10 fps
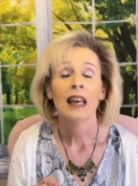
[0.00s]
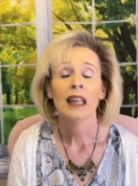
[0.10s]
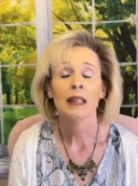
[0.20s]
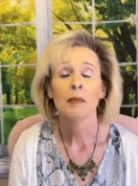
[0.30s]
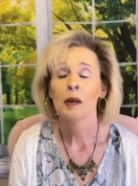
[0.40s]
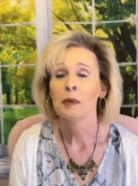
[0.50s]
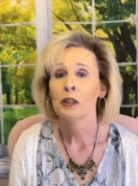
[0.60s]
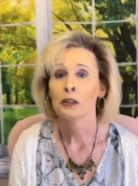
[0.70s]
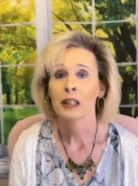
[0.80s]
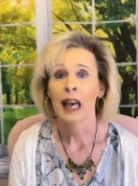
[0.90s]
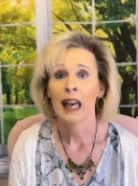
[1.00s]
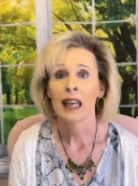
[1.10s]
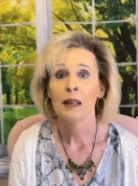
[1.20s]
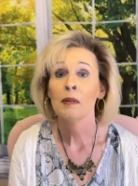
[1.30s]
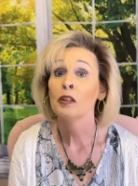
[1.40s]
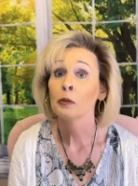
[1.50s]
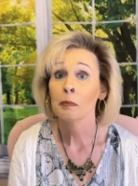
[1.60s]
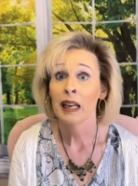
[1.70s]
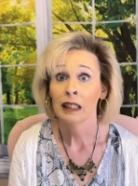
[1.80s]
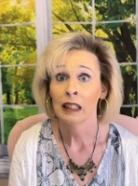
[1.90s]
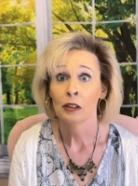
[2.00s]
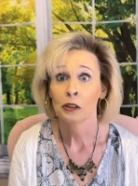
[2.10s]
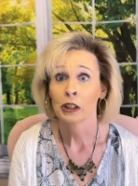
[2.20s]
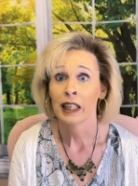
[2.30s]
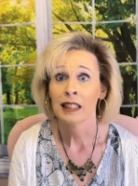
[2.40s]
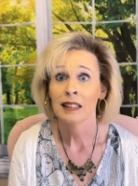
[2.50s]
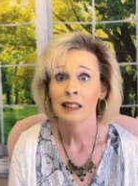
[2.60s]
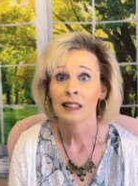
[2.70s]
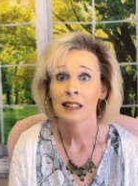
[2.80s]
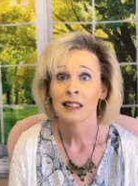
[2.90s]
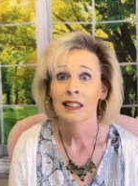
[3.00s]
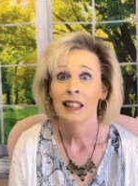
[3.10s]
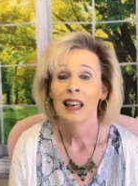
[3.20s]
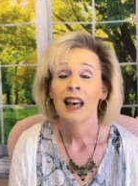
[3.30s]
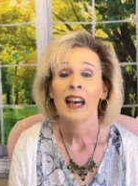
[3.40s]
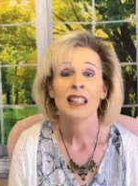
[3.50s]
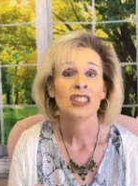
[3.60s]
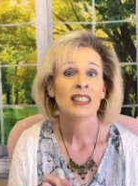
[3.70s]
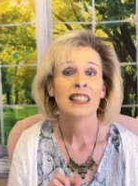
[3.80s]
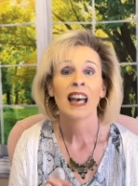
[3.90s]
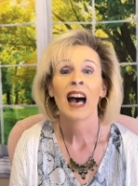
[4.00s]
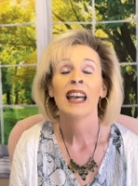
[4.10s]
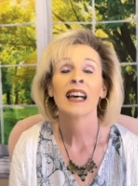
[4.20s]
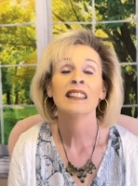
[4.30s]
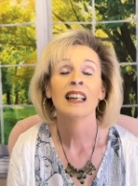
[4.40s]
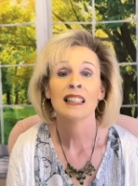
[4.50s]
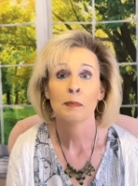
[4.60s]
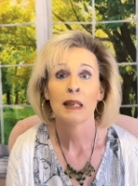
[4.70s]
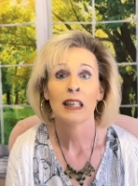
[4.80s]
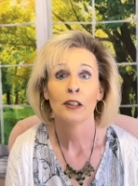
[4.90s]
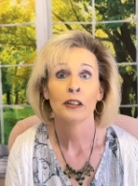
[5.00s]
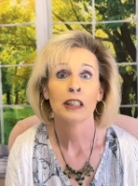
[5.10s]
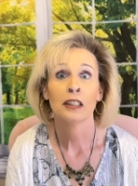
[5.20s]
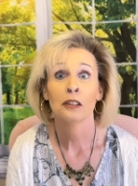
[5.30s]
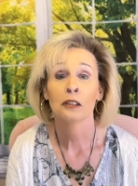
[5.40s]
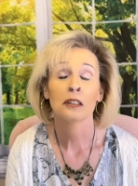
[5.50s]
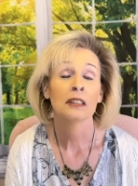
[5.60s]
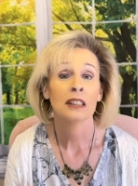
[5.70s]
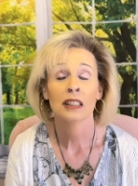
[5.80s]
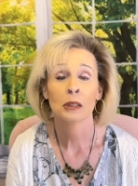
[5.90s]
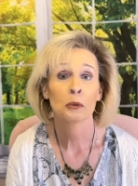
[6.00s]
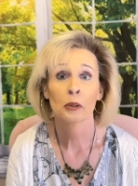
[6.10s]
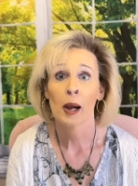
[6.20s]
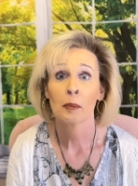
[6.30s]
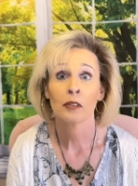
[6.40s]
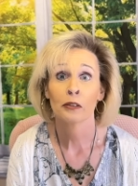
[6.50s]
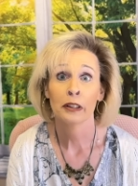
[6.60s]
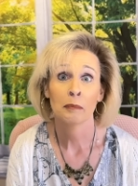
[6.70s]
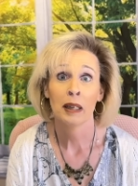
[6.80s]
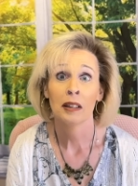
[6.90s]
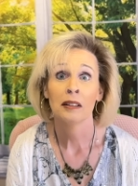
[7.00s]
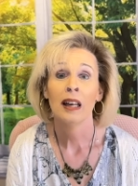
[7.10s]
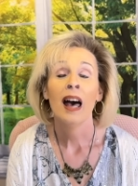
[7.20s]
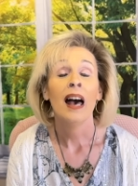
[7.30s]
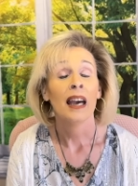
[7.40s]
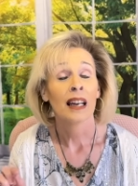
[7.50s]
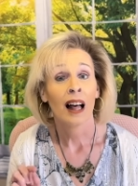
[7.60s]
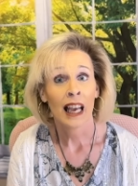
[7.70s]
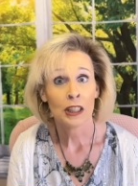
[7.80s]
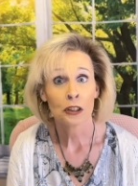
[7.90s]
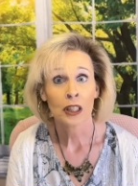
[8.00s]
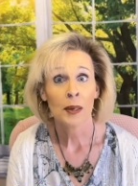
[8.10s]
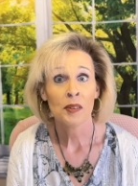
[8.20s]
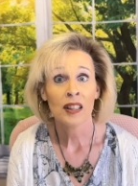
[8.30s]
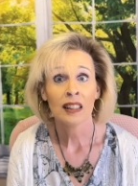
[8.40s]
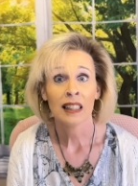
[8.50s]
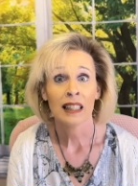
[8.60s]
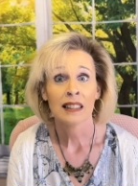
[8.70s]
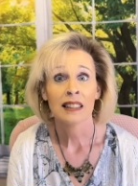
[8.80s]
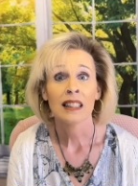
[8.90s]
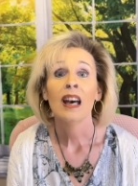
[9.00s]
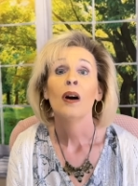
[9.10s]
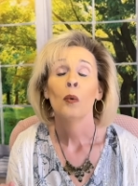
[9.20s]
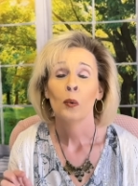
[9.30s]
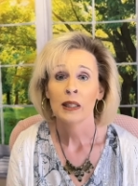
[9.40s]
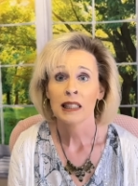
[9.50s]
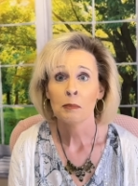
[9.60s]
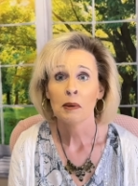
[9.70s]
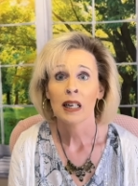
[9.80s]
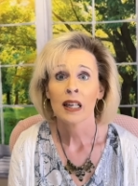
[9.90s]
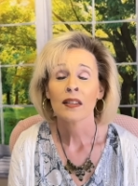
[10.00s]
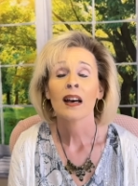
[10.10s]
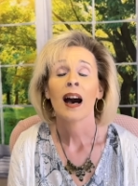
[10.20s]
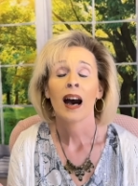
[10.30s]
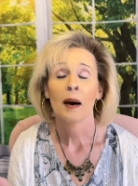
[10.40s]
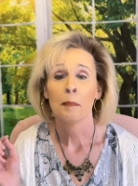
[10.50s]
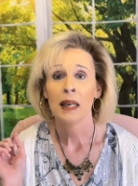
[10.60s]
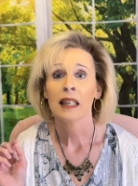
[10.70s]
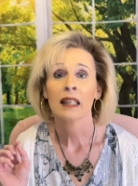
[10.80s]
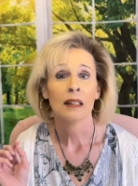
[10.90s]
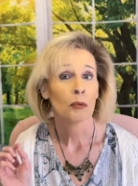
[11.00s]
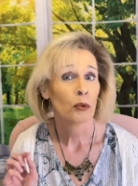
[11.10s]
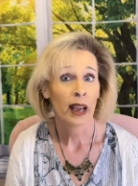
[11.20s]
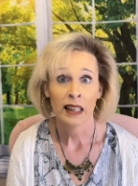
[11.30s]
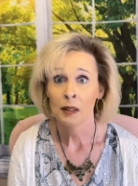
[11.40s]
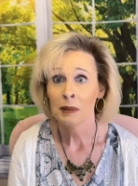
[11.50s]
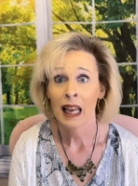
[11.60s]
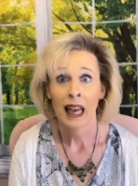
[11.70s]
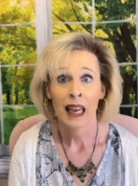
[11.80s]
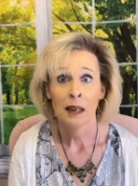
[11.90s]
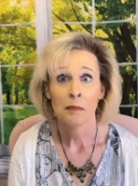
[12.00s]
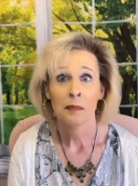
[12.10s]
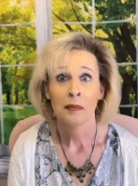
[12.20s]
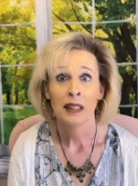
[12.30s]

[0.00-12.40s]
email me your name and your mailing address, and just say, hey, I'd like to be entered into your subscriber friend mail. And I'll add your name to the list. Once a month, I pick a random name,